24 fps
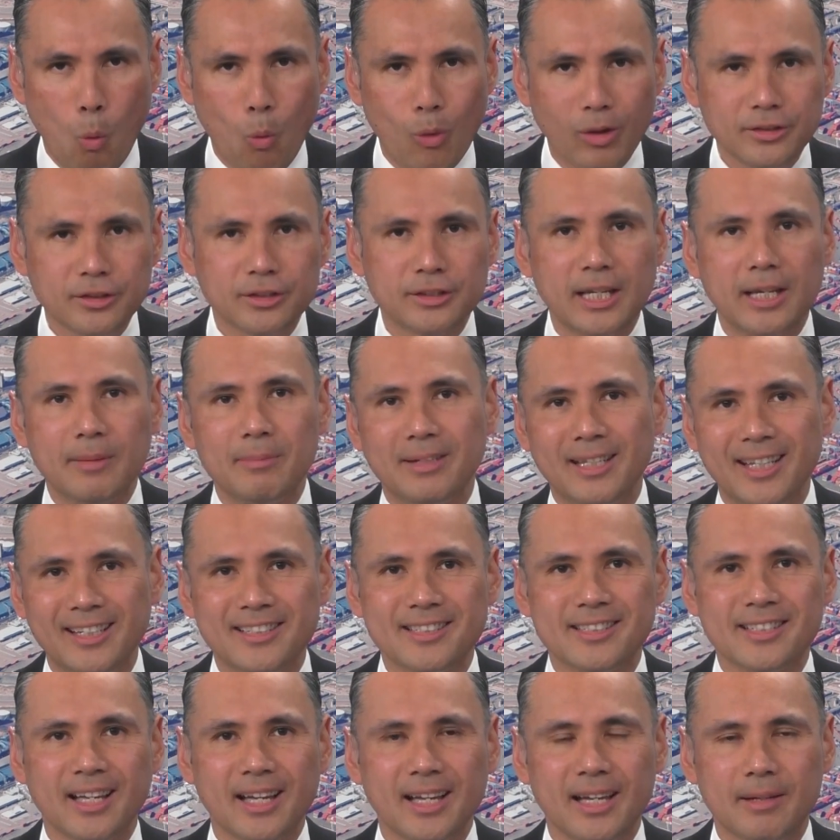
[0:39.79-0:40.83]
one segment
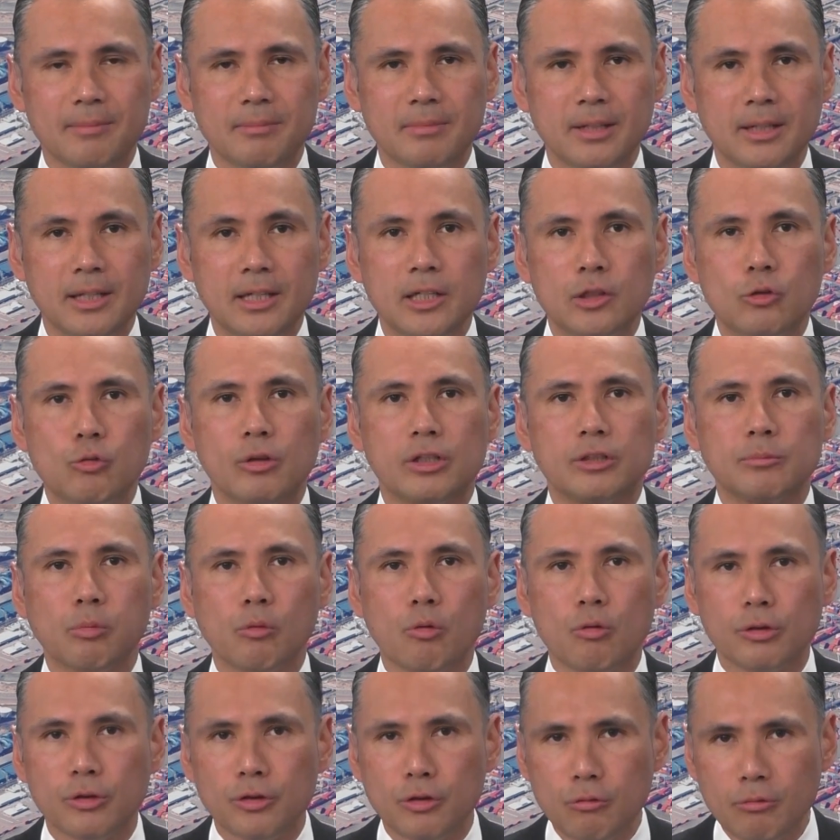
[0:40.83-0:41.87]
at a time, to
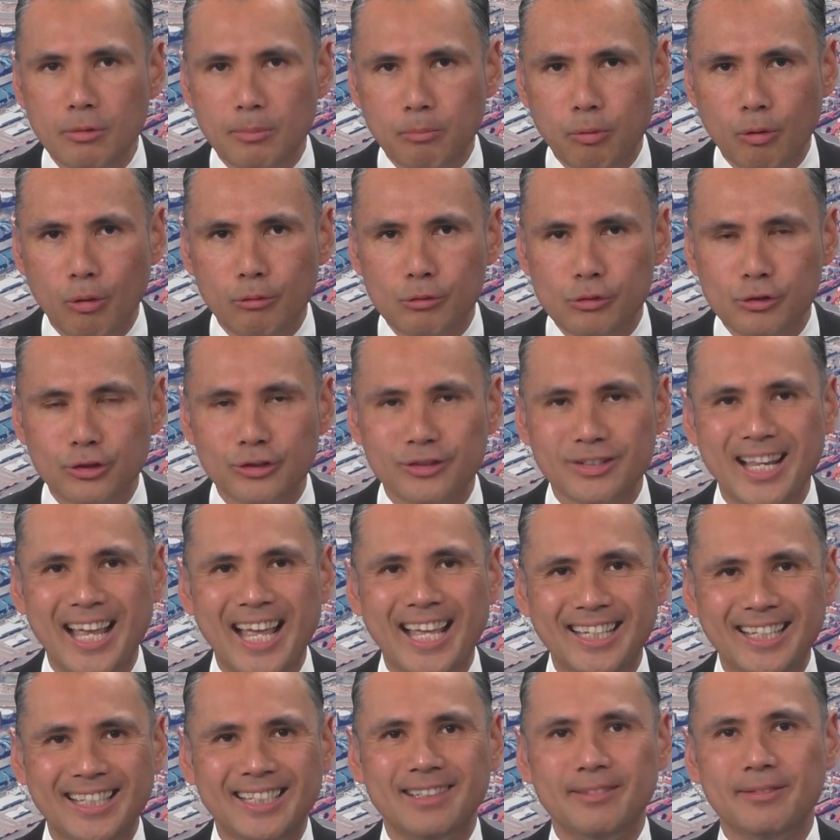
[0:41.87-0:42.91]
explore new approaches
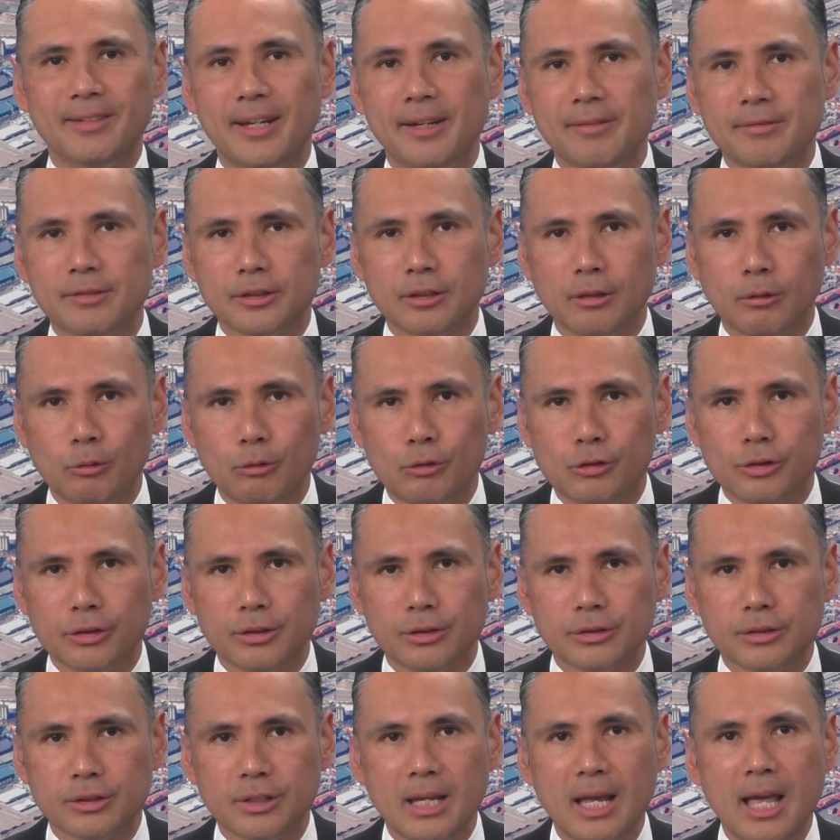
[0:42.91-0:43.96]
and innovative
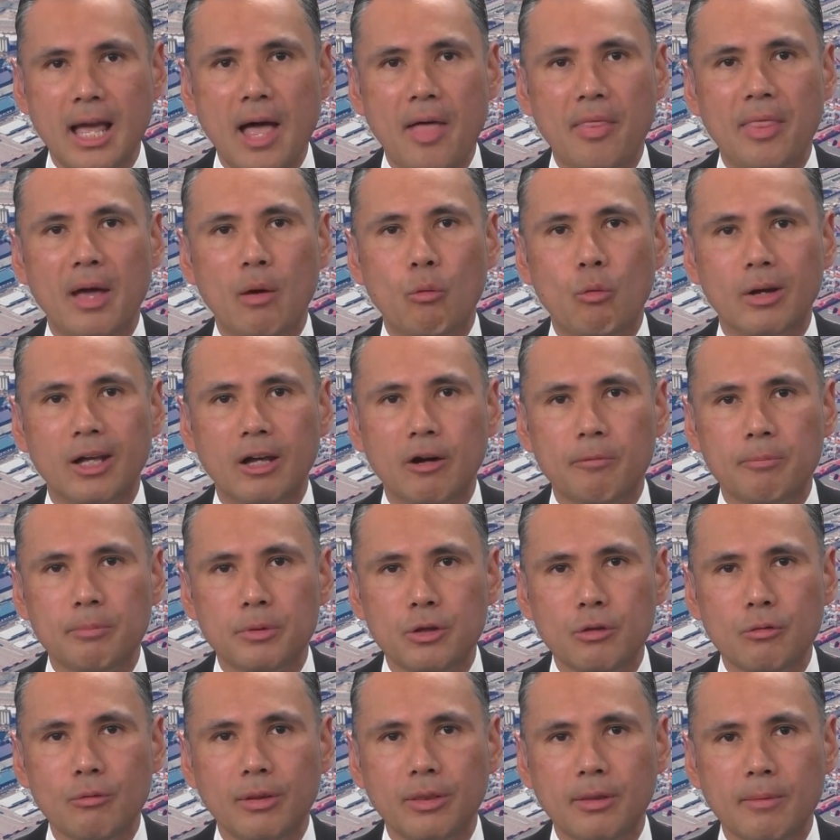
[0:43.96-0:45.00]
solutions that will help
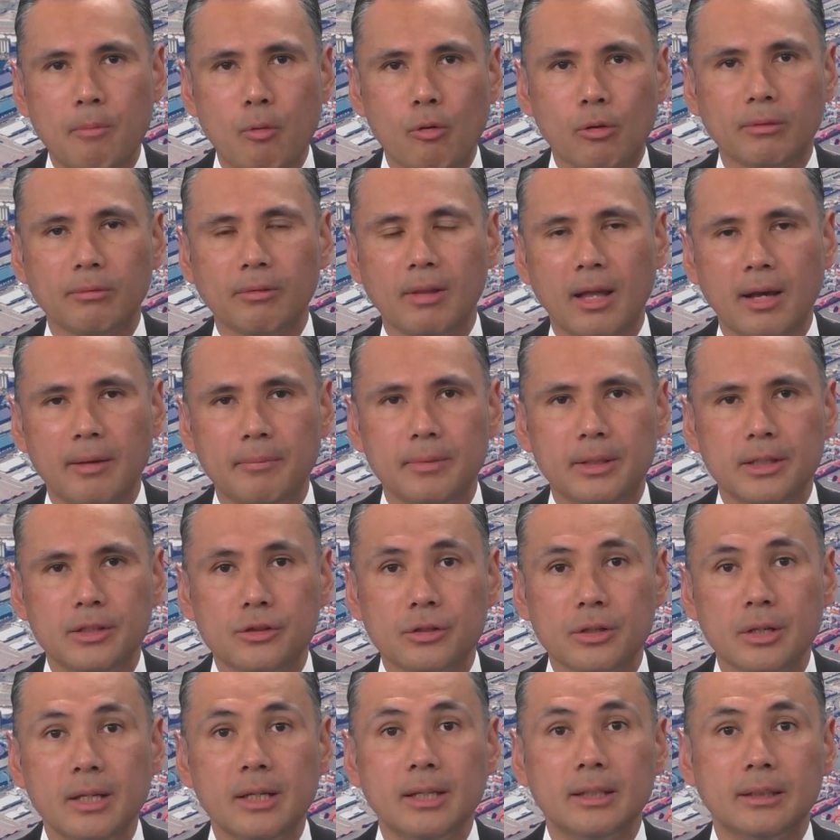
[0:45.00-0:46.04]
you and the Port of Long
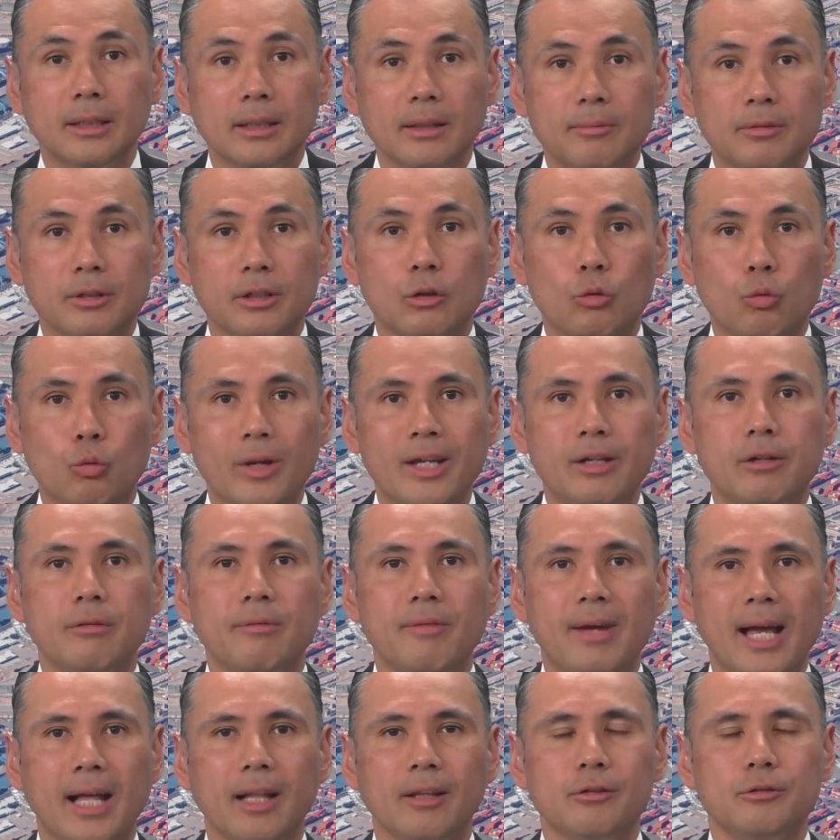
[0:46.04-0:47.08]
Beach deliver greater
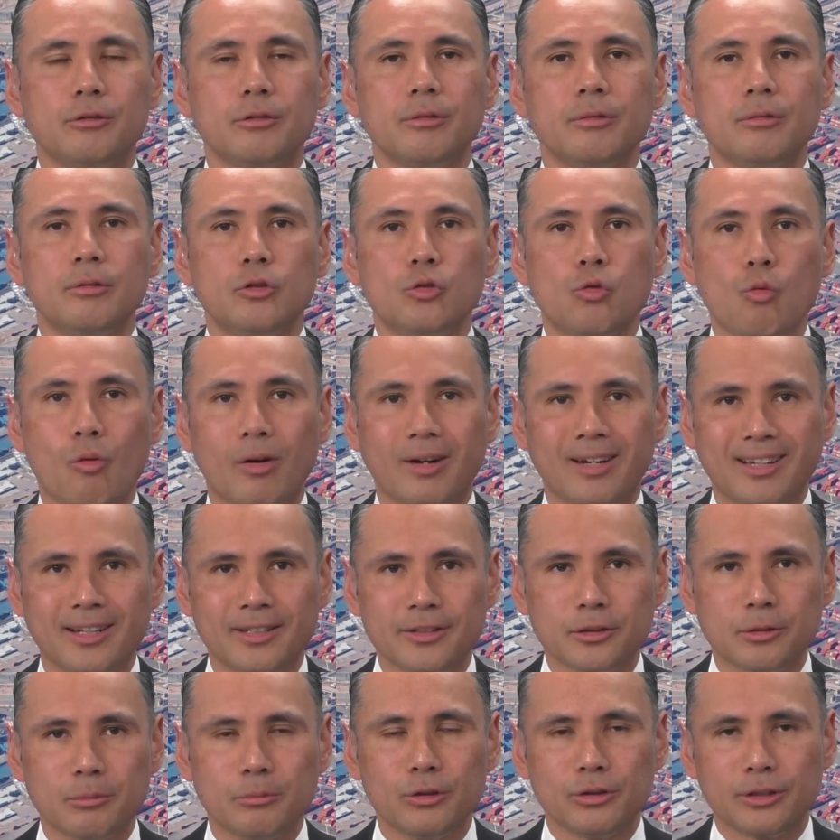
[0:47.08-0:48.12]
value to our
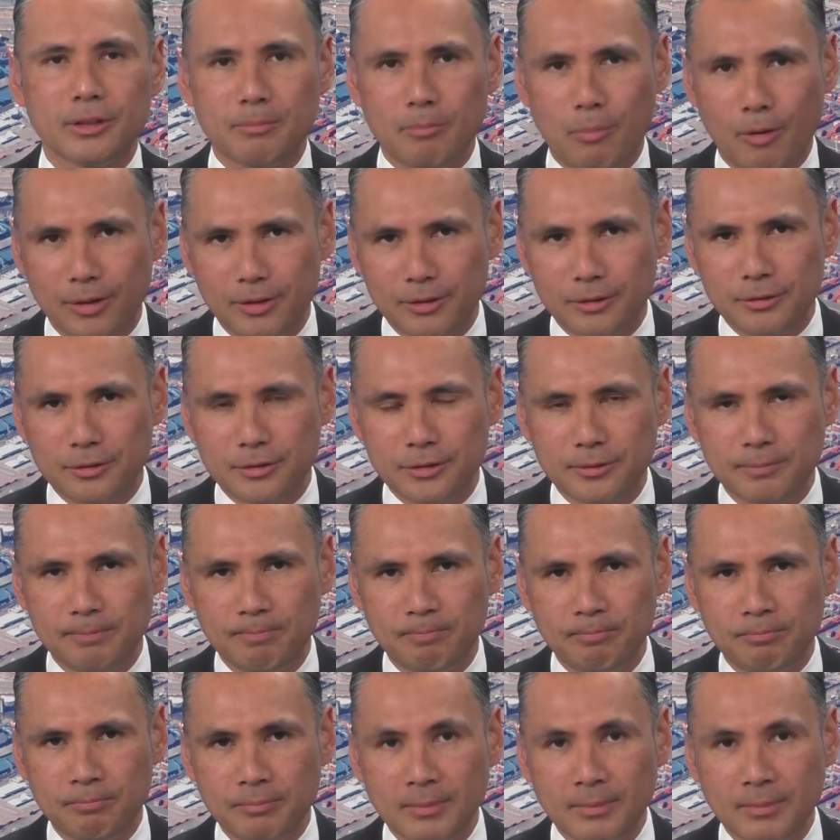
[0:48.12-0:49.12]
customers and partners.